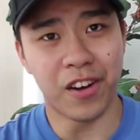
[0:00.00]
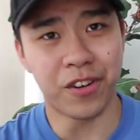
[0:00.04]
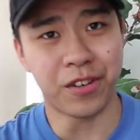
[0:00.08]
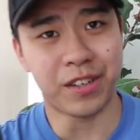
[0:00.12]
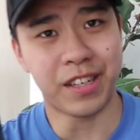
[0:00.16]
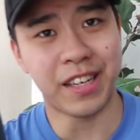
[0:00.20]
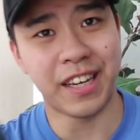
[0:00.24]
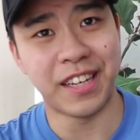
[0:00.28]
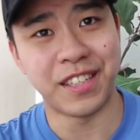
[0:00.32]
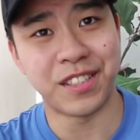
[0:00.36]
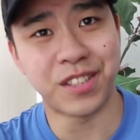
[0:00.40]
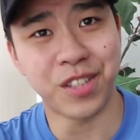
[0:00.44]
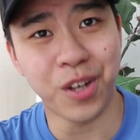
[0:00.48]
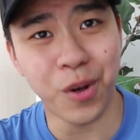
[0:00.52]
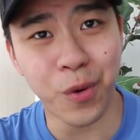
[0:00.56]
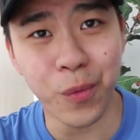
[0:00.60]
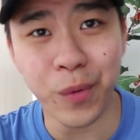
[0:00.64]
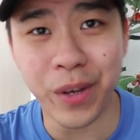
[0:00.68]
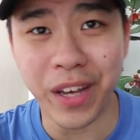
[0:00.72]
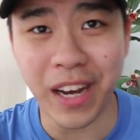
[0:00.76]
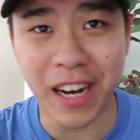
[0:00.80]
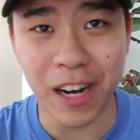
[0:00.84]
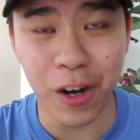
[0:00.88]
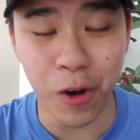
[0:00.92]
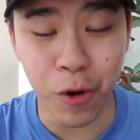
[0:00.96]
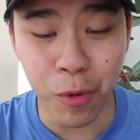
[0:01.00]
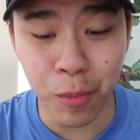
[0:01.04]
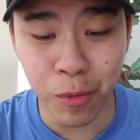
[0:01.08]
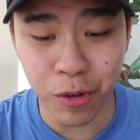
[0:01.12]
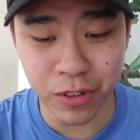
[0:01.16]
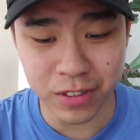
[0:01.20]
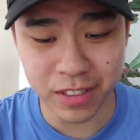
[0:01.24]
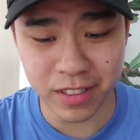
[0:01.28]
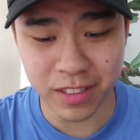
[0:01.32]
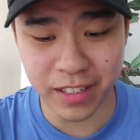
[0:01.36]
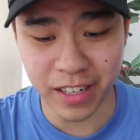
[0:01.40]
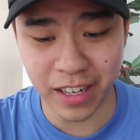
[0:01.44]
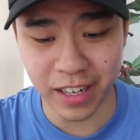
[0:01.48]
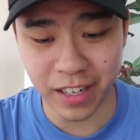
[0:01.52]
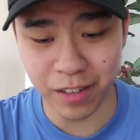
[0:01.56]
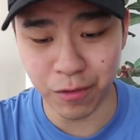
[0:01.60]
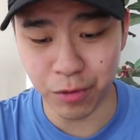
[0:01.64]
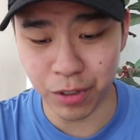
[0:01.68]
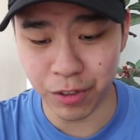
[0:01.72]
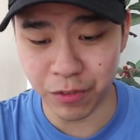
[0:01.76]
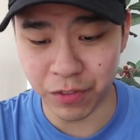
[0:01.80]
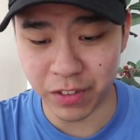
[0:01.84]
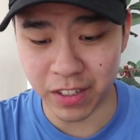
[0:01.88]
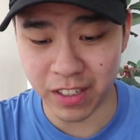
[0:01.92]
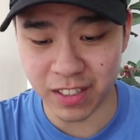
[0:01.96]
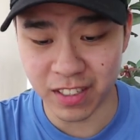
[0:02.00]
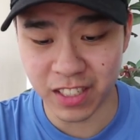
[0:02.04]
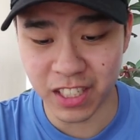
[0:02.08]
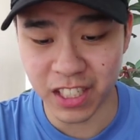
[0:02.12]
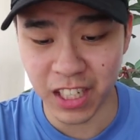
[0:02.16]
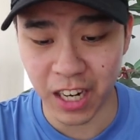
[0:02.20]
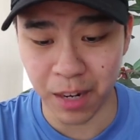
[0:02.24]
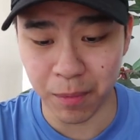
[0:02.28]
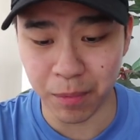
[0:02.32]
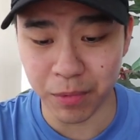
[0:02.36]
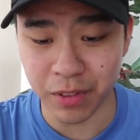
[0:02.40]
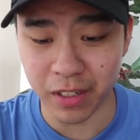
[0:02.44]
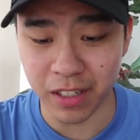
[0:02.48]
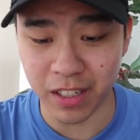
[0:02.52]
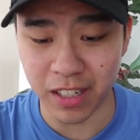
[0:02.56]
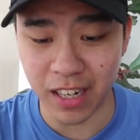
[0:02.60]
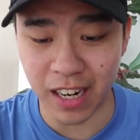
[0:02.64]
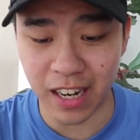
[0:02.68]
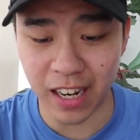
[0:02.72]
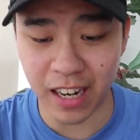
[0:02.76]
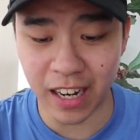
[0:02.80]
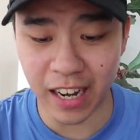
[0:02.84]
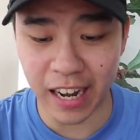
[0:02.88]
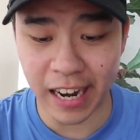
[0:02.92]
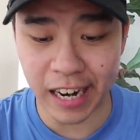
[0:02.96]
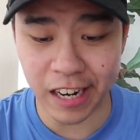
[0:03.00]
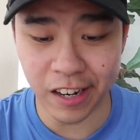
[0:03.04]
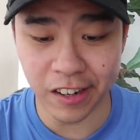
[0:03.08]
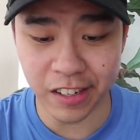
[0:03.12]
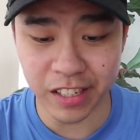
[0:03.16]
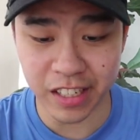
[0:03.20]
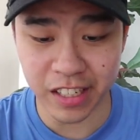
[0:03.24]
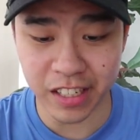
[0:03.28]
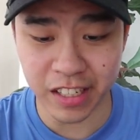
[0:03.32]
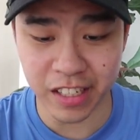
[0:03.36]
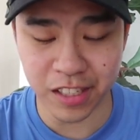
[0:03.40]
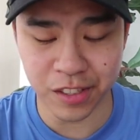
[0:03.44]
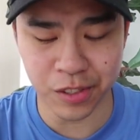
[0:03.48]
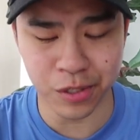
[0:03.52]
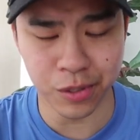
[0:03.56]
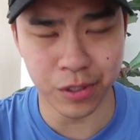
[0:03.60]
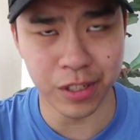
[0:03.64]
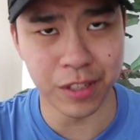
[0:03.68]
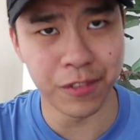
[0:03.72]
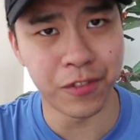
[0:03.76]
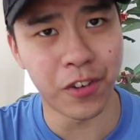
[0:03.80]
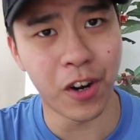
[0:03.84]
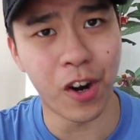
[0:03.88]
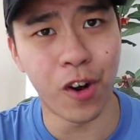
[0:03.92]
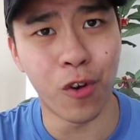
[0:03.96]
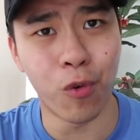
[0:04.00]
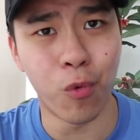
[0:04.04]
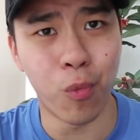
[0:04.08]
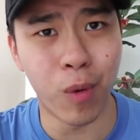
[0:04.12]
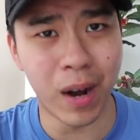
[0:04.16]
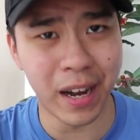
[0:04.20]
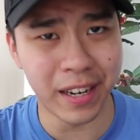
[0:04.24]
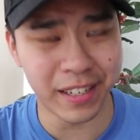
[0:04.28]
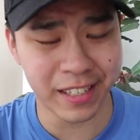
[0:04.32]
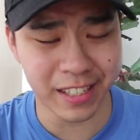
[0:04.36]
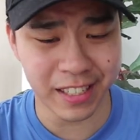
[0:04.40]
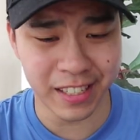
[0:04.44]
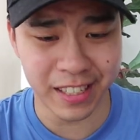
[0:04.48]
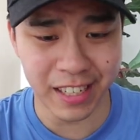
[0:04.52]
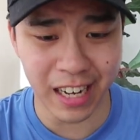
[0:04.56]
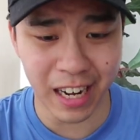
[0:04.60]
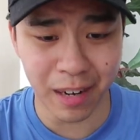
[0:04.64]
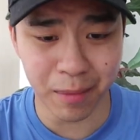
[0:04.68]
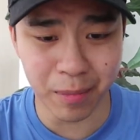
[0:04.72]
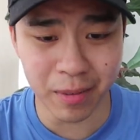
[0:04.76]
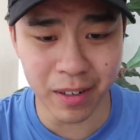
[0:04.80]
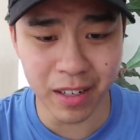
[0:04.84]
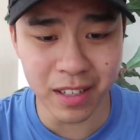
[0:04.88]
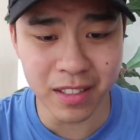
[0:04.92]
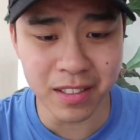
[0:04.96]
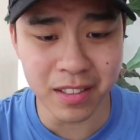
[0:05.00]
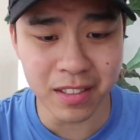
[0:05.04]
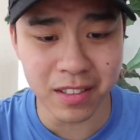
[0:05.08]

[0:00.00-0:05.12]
Okay, so we are almost done with this chapter. I only need to evolve 1 Kadabra.